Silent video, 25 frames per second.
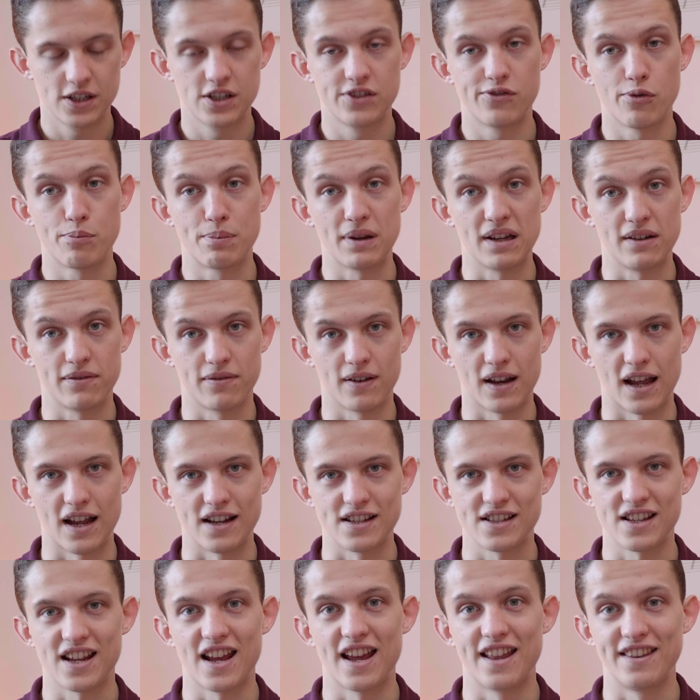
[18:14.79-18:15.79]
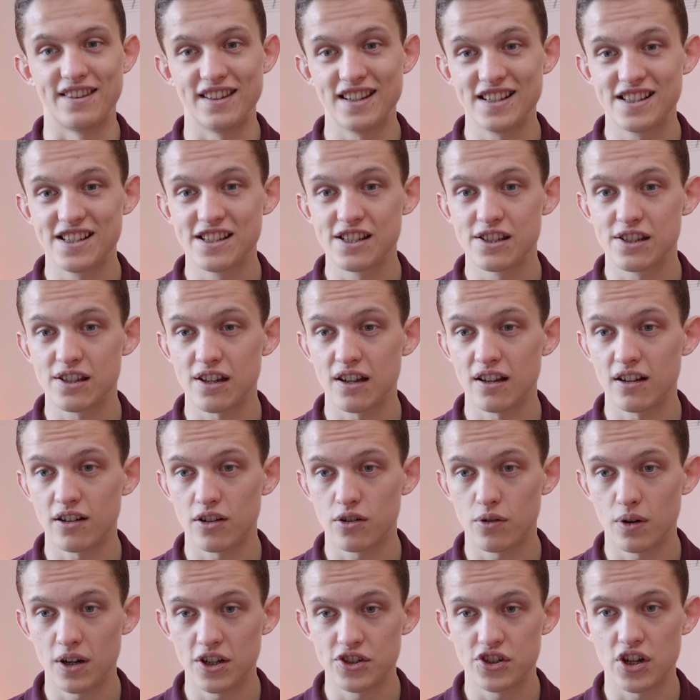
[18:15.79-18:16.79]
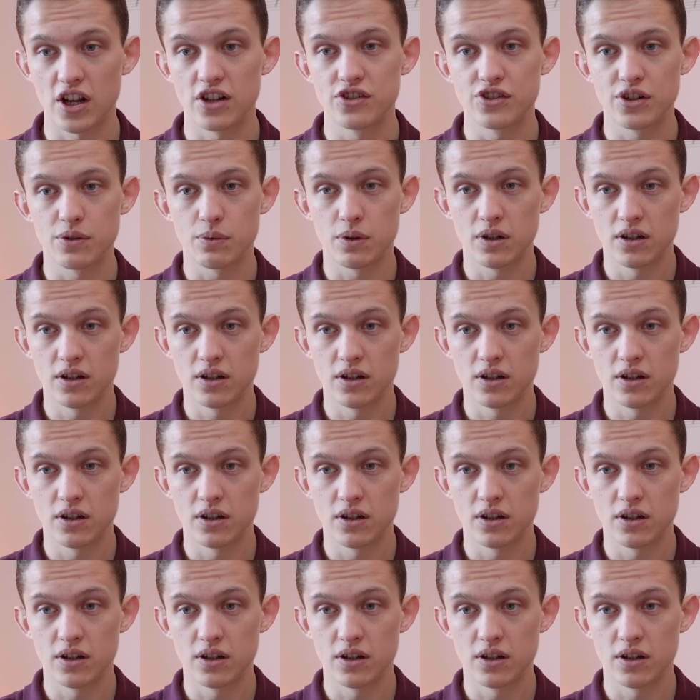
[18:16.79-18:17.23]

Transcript: to the B flat. And this is quite a challenging